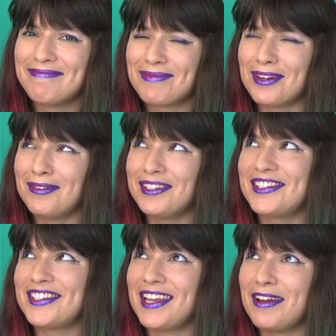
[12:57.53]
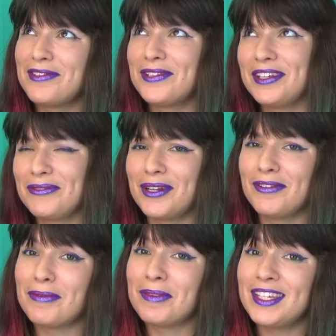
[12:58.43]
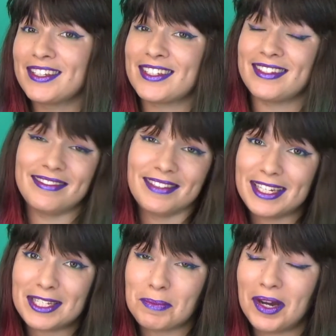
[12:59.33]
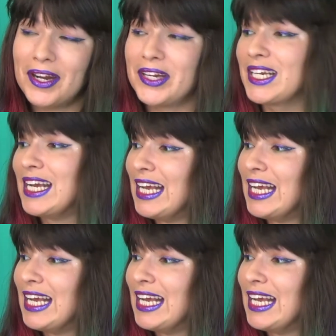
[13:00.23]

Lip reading: Probably just have to get rid of it because it expired.